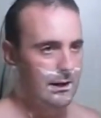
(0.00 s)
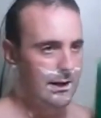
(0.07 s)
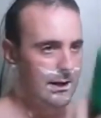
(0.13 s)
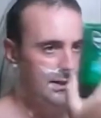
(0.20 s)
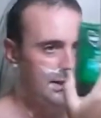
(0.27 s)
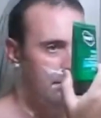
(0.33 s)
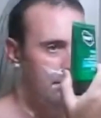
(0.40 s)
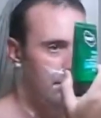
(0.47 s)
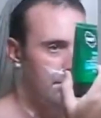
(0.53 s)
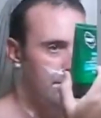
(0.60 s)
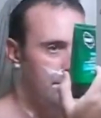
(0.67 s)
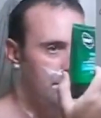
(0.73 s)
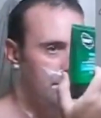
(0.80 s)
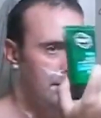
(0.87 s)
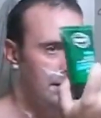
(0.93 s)
And some of the
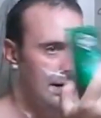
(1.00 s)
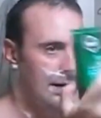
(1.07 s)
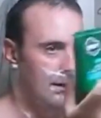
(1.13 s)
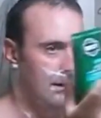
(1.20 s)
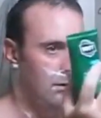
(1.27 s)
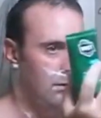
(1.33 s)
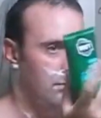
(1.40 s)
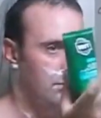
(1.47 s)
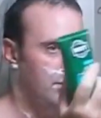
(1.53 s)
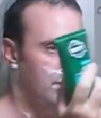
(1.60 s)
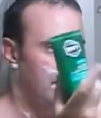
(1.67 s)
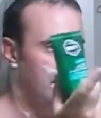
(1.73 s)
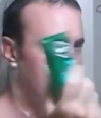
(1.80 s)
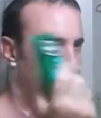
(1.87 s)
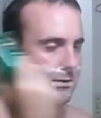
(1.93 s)
Brute
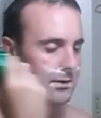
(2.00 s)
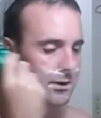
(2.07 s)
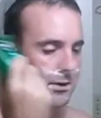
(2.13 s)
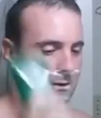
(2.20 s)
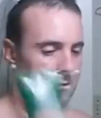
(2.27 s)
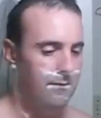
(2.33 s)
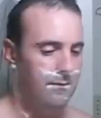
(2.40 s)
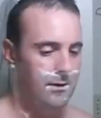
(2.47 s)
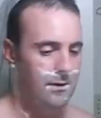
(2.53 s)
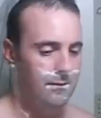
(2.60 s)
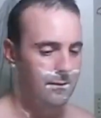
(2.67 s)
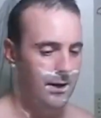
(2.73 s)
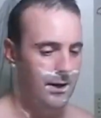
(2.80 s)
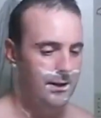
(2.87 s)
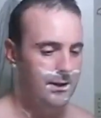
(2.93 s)
lotion, that's really good for
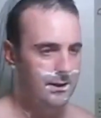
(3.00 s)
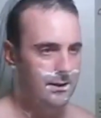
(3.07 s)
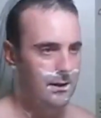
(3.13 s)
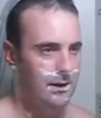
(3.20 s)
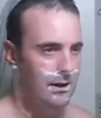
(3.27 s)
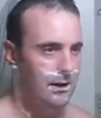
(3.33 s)
your face.